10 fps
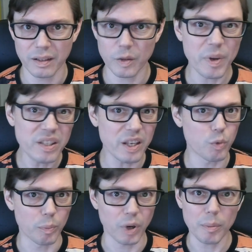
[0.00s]
The PCs
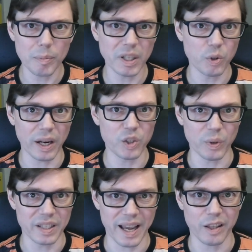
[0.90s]
will probably try to
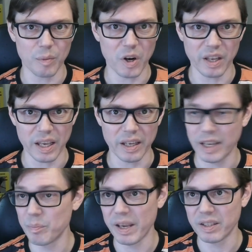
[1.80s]
attack the Marquis,
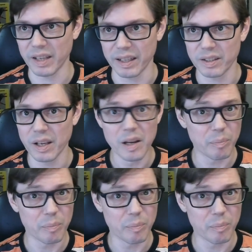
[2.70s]
it makes sense,